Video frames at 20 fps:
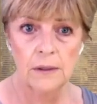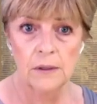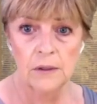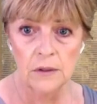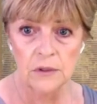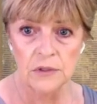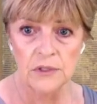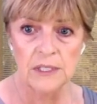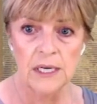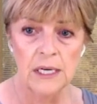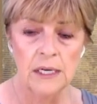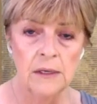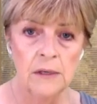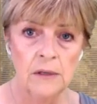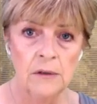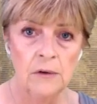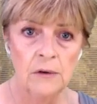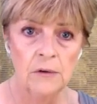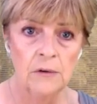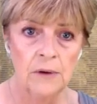You're
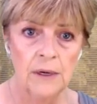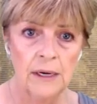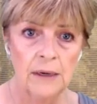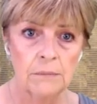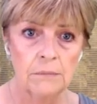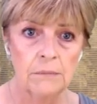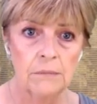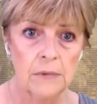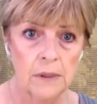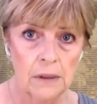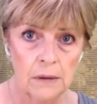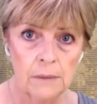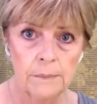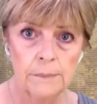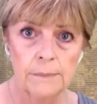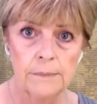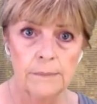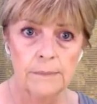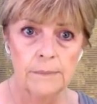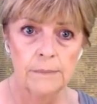standing your ground. Yeah.
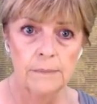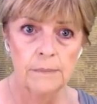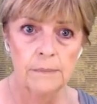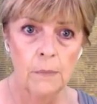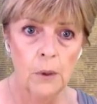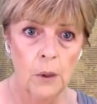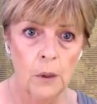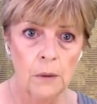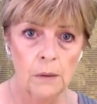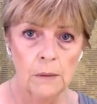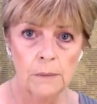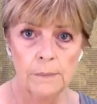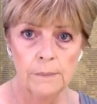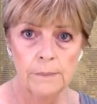More.